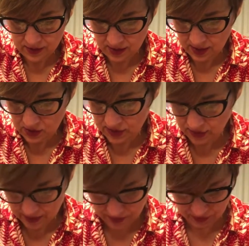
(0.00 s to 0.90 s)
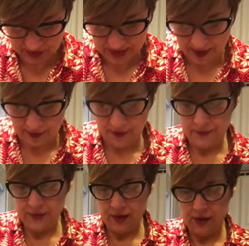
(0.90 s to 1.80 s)
just so that they're together.
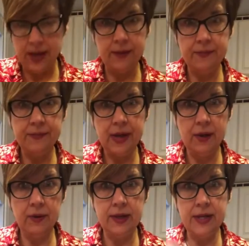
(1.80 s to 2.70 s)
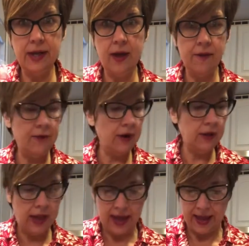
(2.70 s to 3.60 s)
Okay, now we're going to take off our
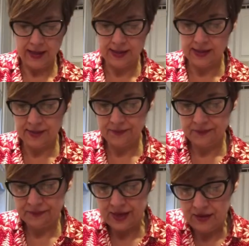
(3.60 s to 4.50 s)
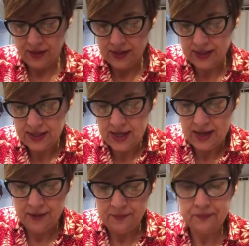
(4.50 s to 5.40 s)
glass, and you can see
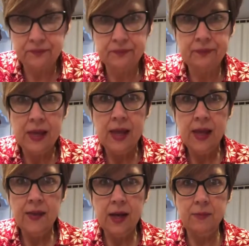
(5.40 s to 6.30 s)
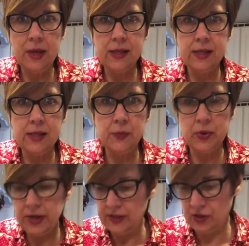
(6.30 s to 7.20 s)
that it makes this pretty
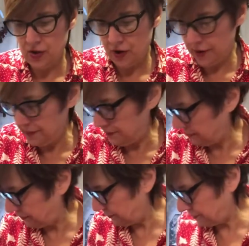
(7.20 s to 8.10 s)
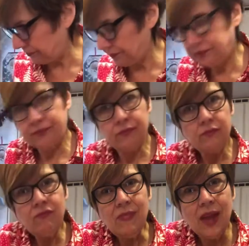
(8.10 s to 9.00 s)
star.
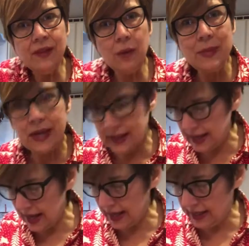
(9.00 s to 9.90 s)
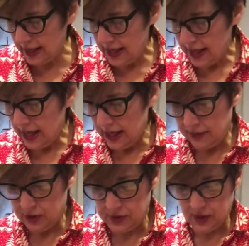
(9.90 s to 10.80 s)
I've now beaten an egg, and I'm
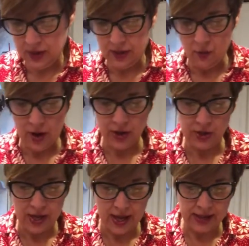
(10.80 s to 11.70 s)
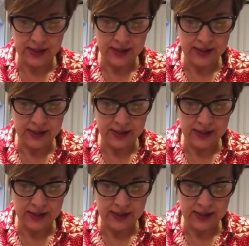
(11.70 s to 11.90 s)
just going to wash that